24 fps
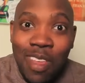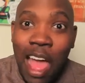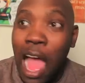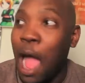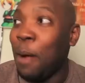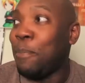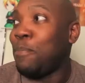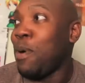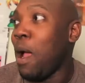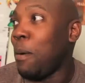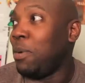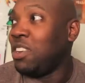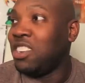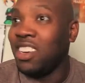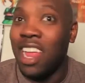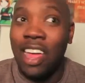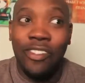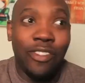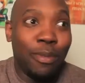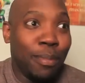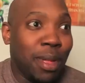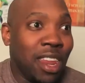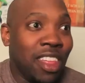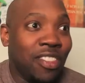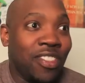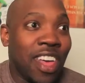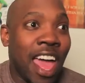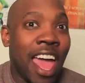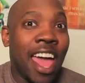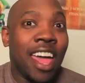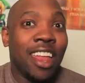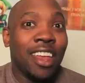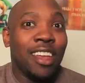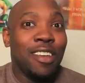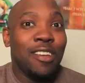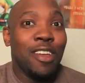I probably shouldn't have admitted
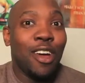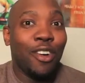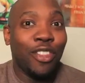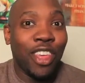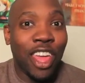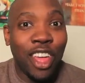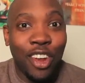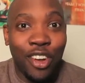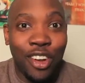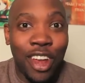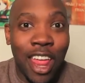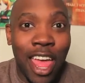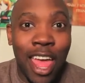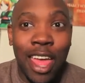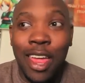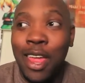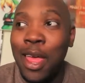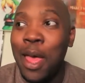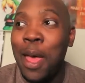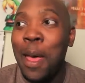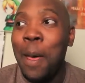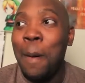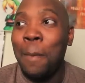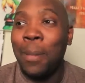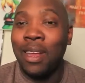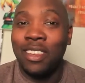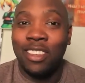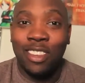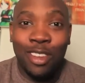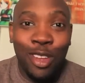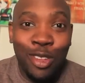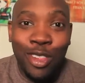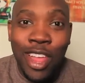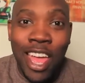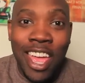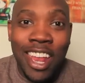that on the internet, but it's
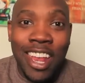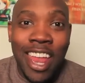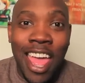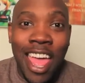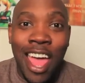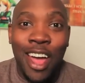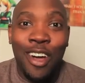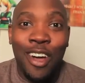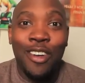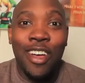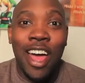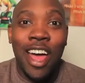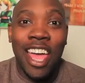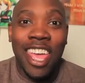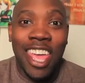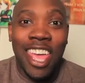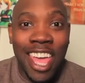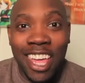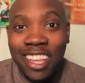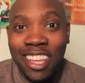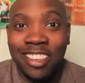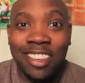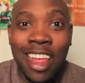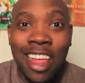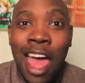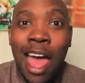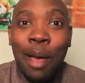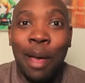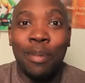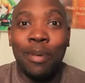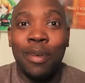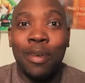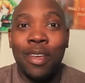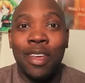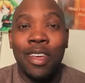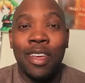too late now. I can't
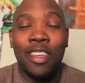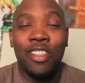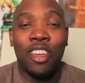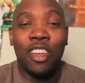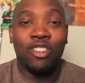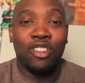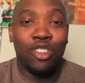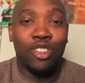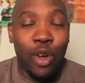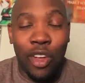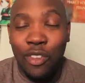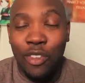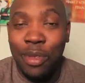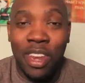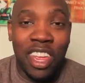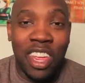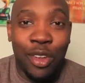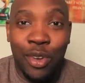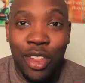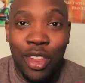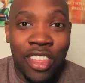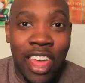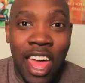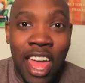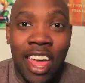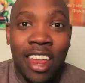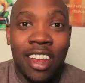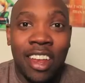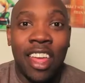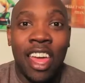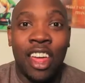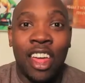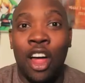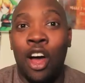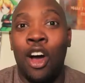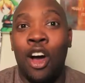stop. There's no way for me to get rid of that
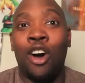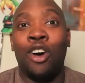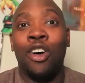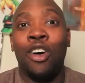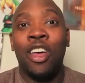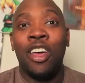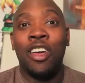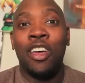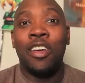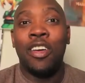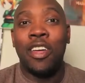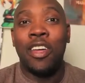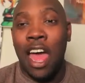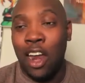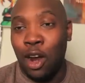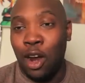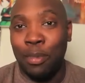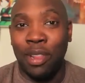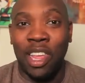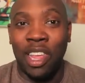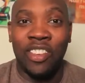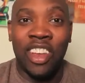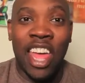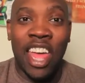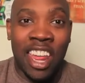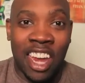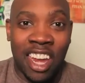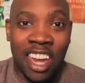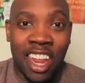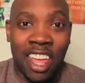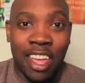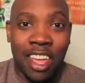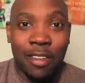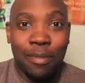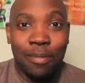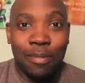at all. I don't believe in
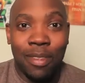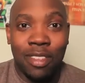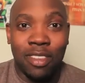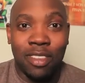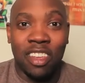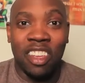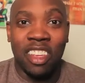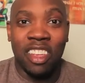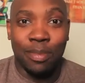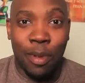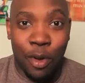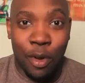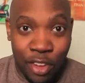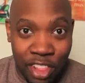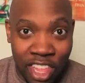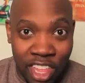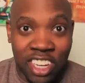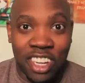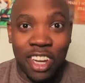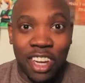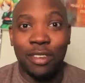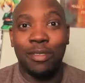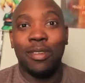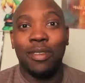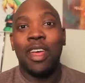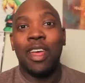editing. It's against my religion.